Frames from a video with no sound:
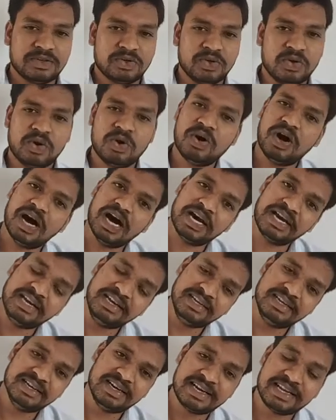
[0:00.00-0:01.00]

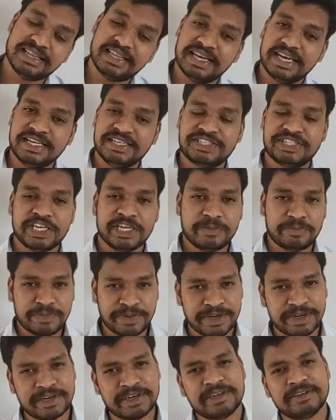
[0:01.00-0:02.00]
earlier in the ancient
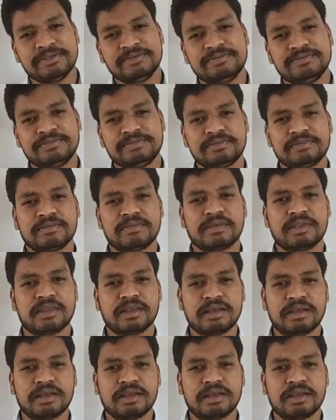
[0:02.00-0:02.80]
period,